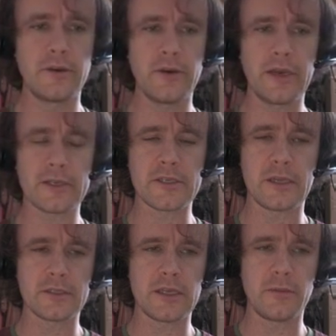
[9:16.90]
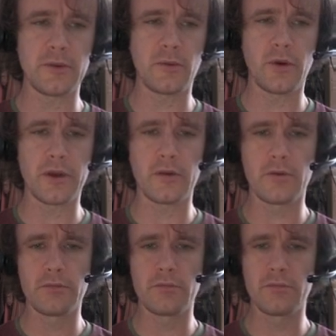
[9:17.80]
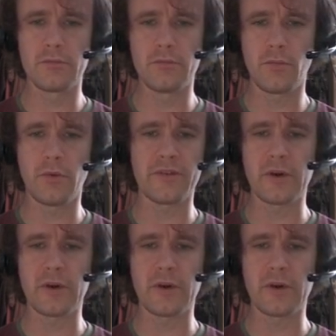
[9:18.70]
Excel, tell me what whatever